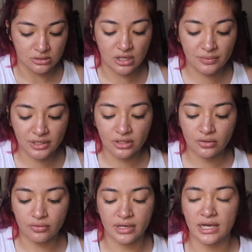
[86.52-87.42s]
So now we're going to
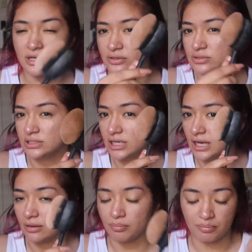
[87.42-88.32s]
go ahead using
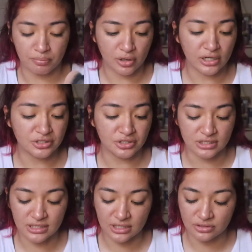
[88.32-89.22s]
a brush.
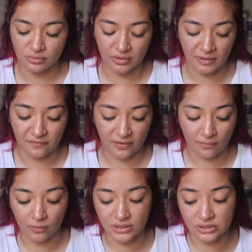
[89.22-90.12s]
This is actually one of my
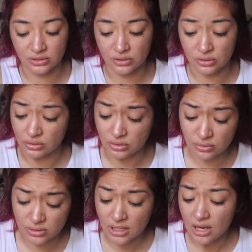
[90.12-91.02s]
favorite ones to
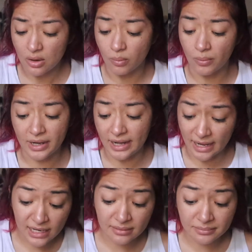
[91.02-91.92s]
use when
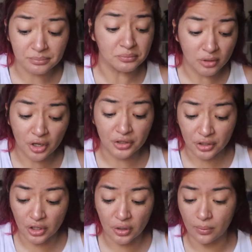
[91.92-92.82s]
I'm on the
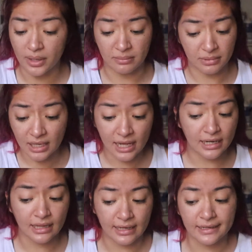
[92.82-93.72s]
go and I'm
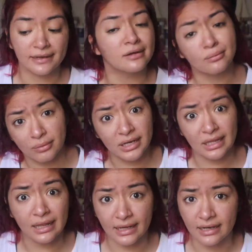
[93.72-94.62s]
kind of like
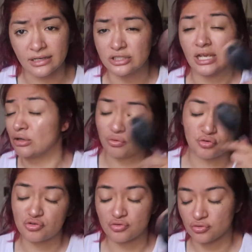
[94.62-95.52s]
running late. I just like...
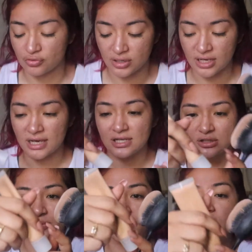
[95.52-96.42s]
So
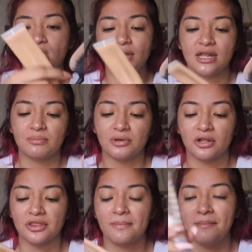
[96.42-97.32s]
we're going to go ahead and put
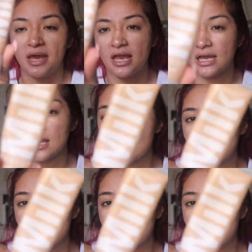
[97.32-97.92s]
on the make,